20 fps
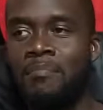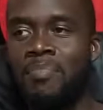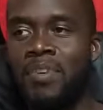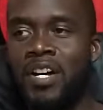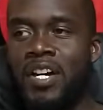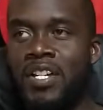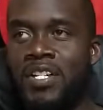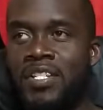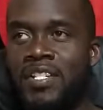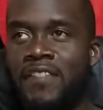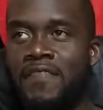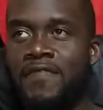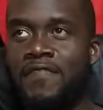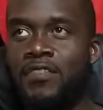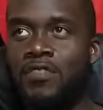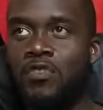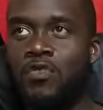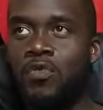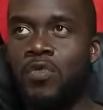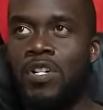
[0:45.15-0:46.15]
But if
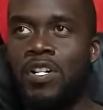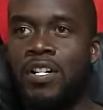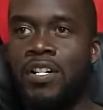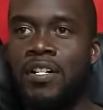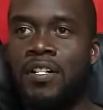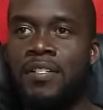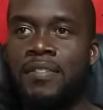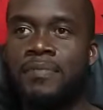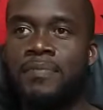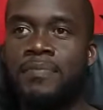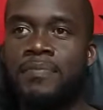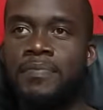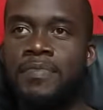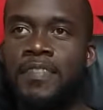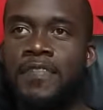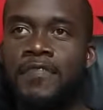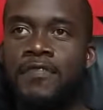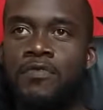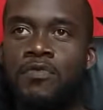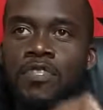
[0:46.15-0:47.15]
you
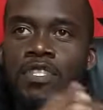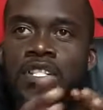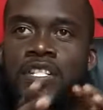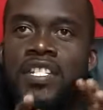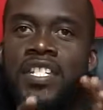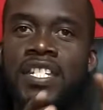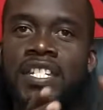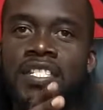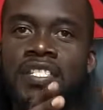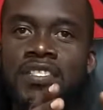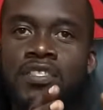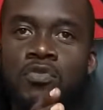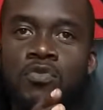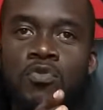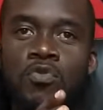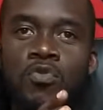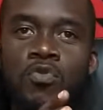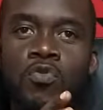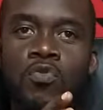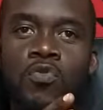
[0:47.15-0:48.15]
look
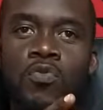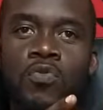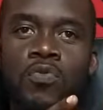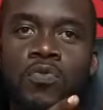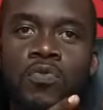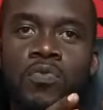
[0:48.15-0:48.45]
into